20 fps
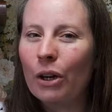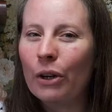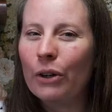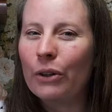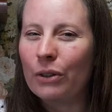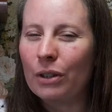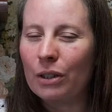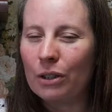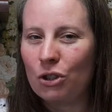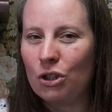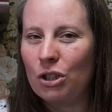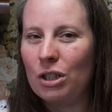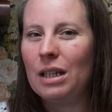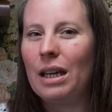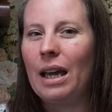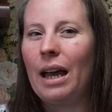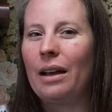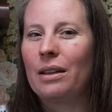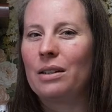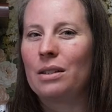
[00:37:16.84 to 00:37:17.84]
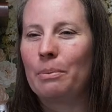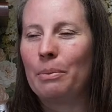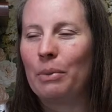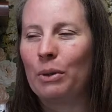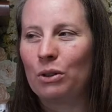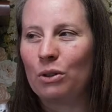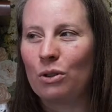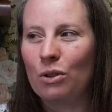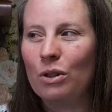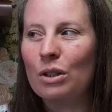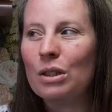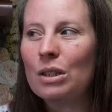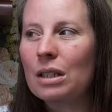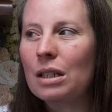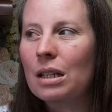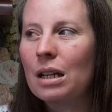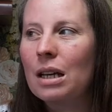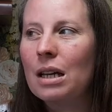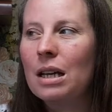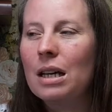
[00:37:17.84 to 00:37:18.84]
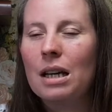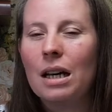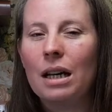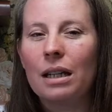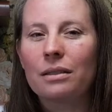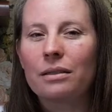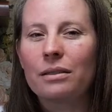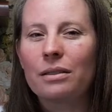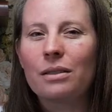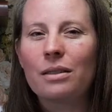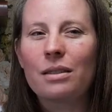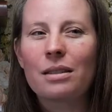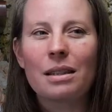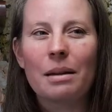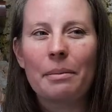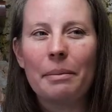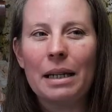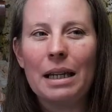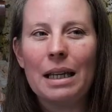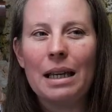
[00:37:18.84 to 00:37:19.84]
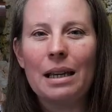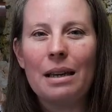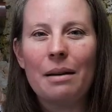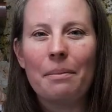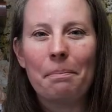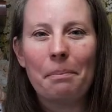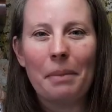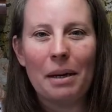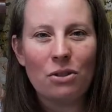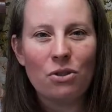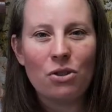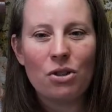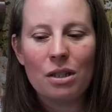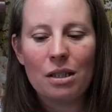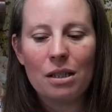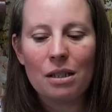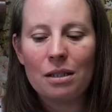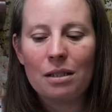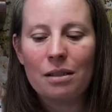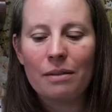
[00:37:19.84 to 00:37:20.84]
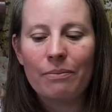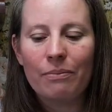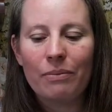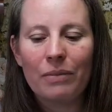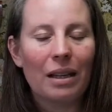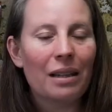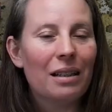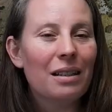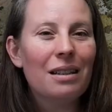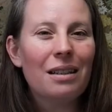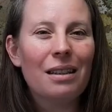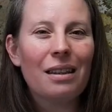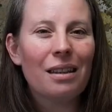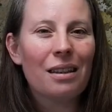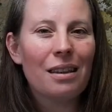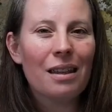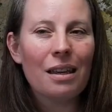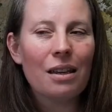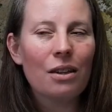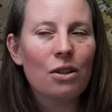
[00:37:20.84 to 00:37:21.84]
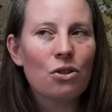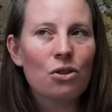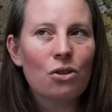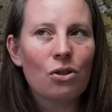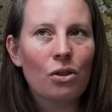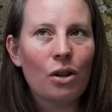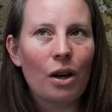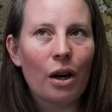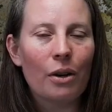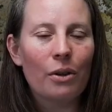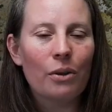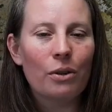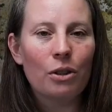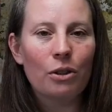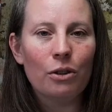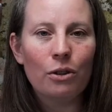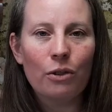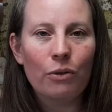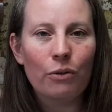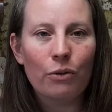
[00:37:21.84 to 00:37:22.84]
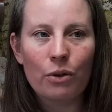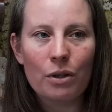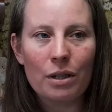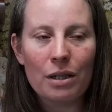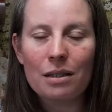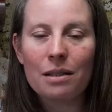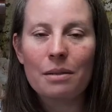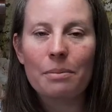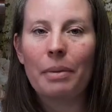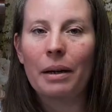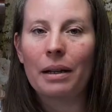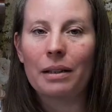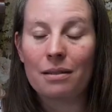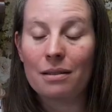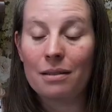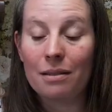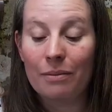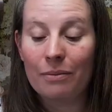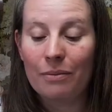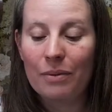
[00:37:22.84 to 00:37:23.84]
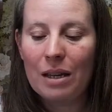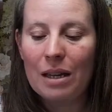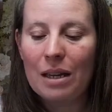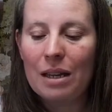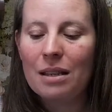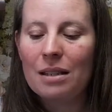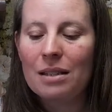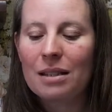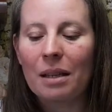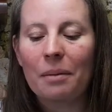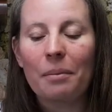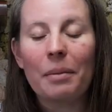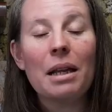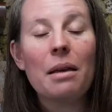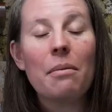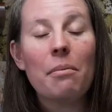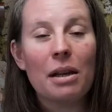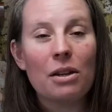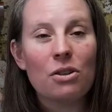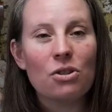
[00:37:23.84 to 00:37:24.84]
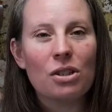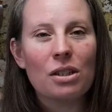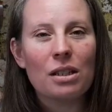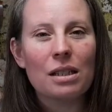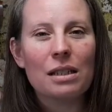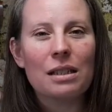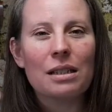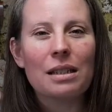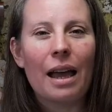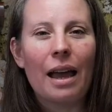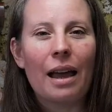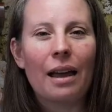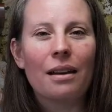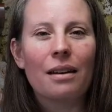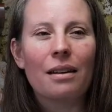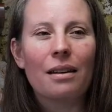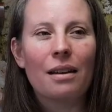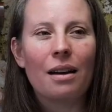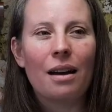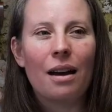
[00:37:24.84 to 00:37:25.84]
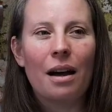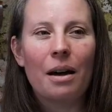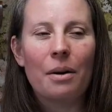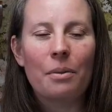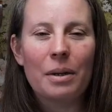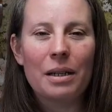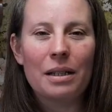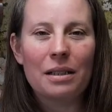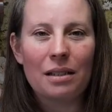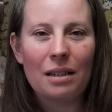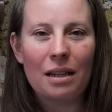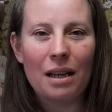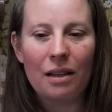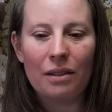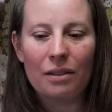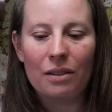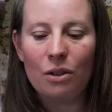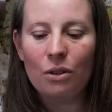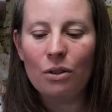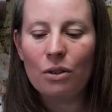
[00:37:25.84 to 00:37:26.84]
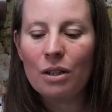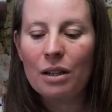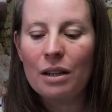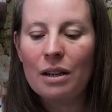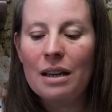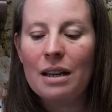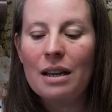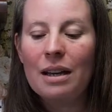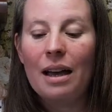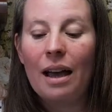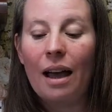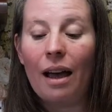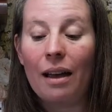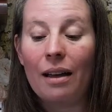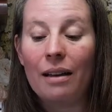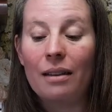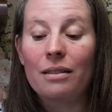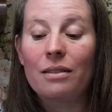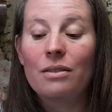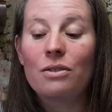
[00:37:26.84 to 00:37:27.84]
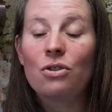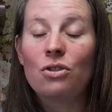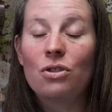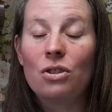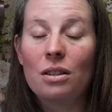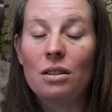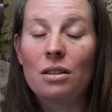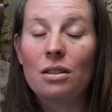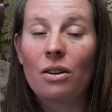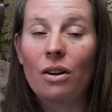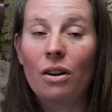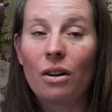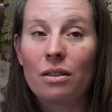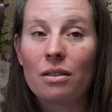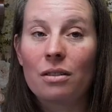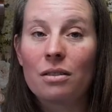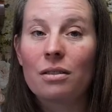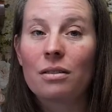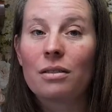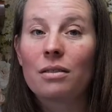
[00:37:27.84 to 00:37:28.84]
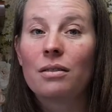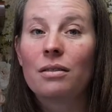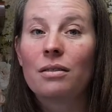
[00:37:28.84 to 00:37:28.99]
know that she has a podcast until somebody mentioned it. I didn't think to go look for it, but somebody mentioned it and I went and had a look, and she's got